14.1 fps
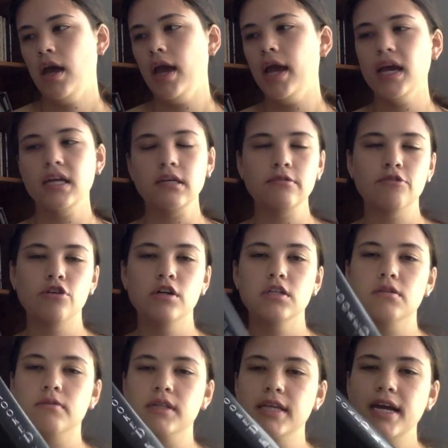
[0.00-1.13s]
And of course
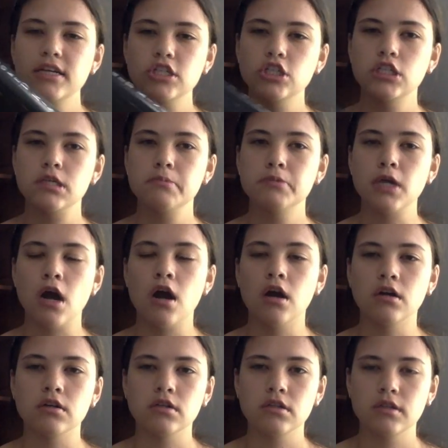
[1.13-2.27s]
the relationships
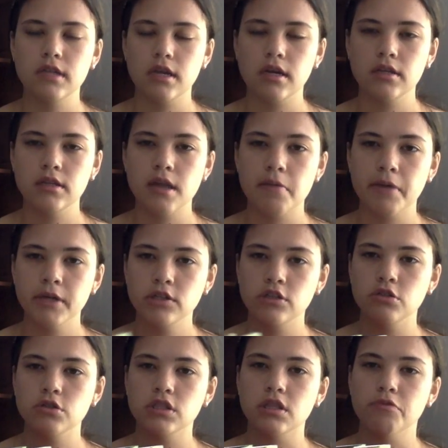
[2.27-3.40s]
that were
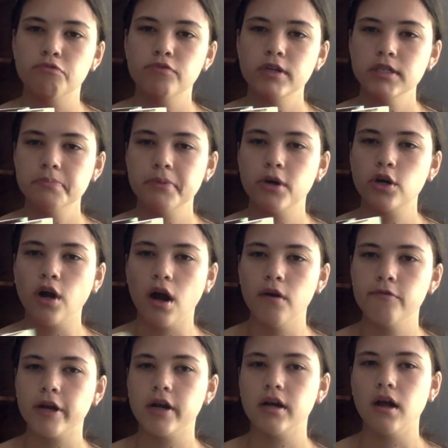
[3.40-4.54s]
introduced in the first book are
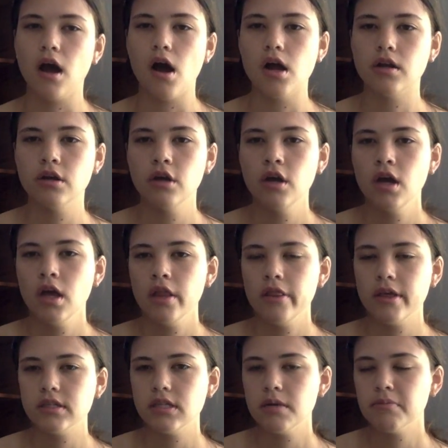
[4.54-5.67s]

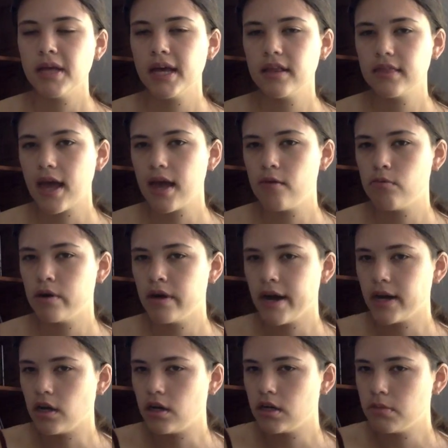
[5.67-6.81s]
they seem like they were at
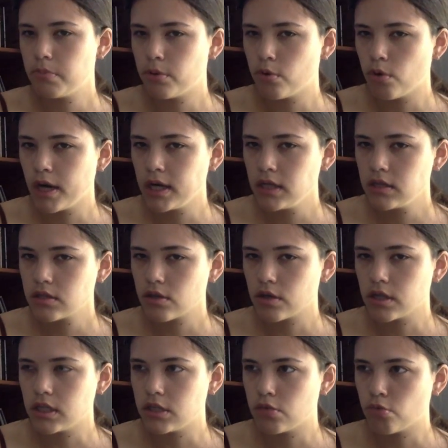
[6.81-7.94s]
a good point, or at
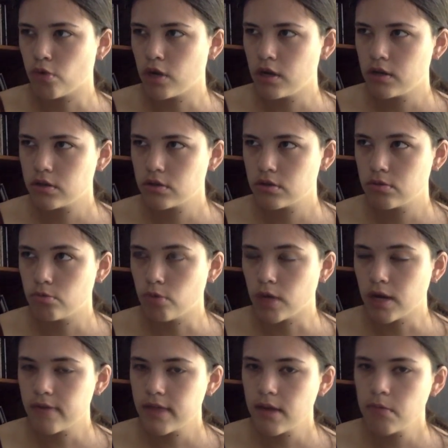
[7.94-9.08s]
least one
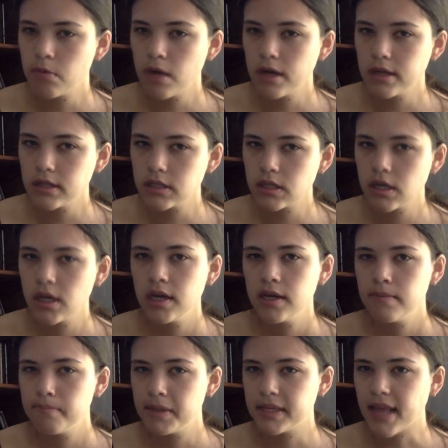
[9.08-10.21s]
of them was,
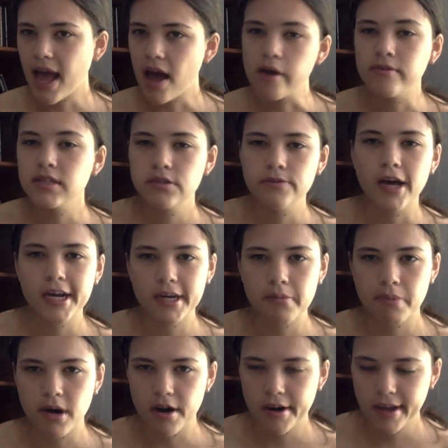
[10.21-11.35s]
but now it's falling
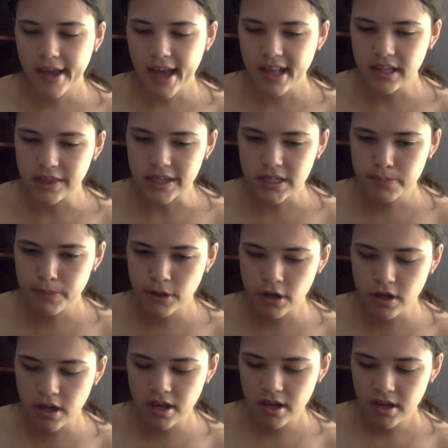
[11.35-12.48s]
apart again in this
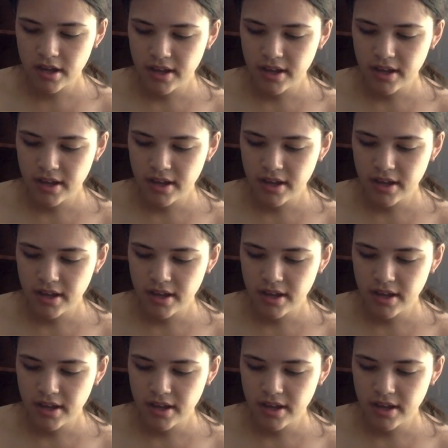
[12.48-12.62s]
book.